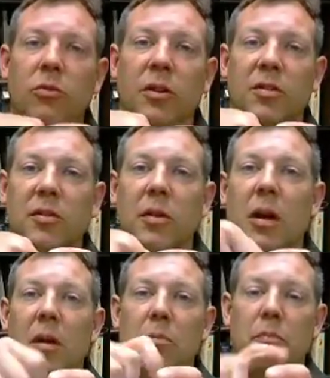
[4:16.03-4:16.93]
just
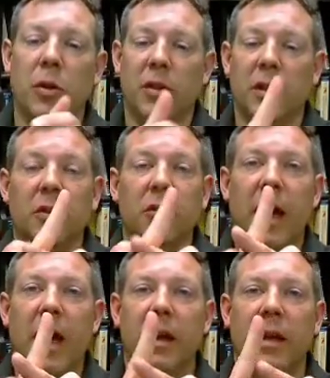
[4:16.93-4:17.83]
put the little
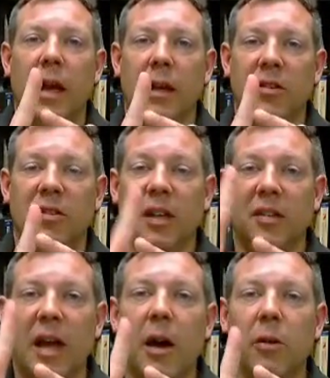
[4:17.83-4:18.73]
tag and it
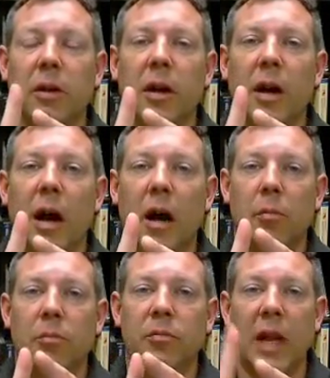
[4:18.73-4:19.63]
sticks out
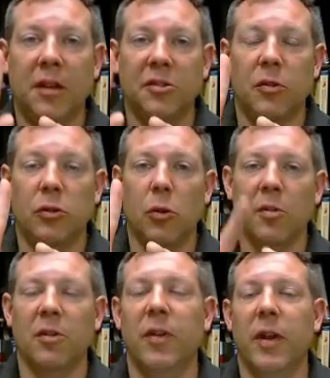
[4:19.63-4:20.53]
next to the
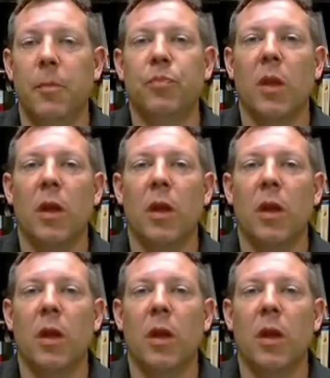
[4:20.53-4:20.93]
dorsal fin.